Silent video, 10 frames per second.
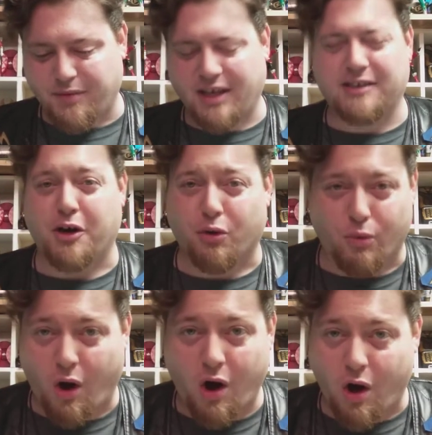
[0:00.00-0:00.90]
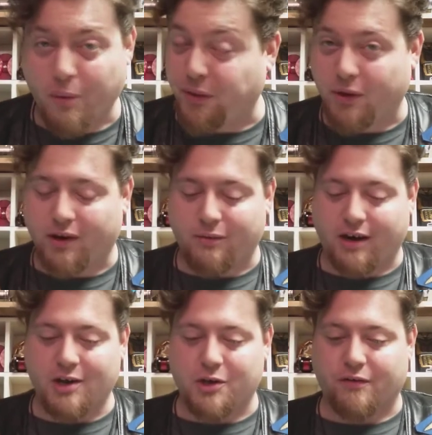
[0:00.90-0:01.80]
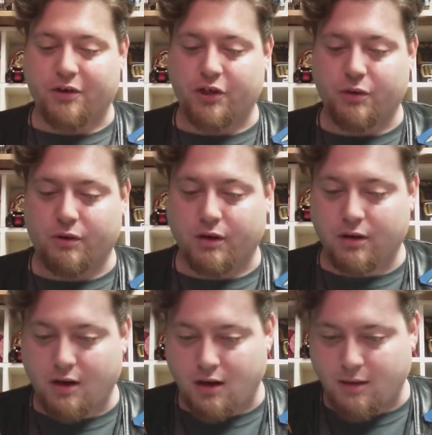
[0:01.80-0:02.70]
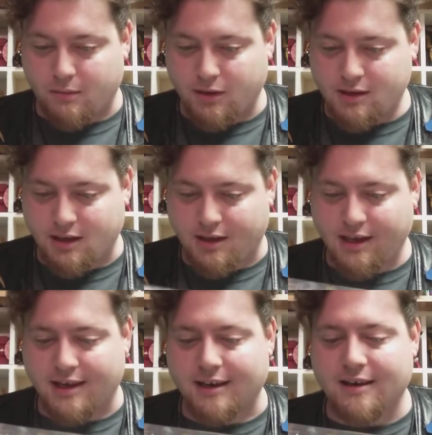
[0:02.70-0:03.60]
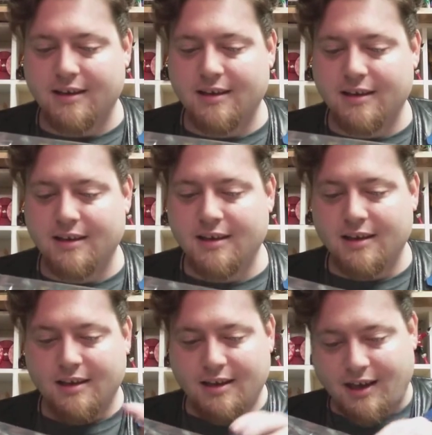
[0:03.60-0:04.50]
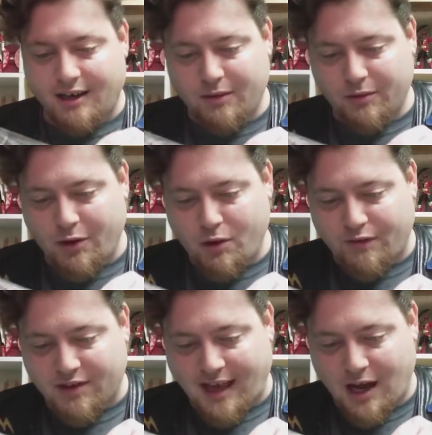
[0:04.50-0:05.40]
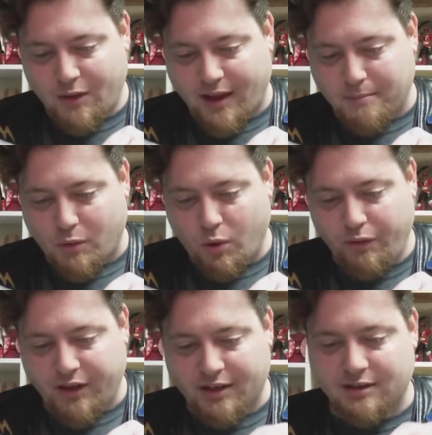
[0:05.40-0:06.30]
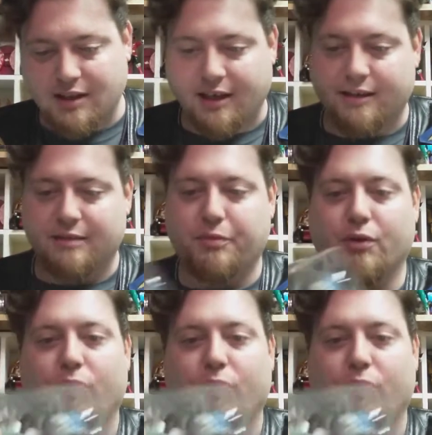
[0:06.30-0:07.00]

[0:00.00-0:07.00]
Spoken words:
things that are wrong with the Green Ranger for sure. Once again, I don't know if it's how they mold these things, but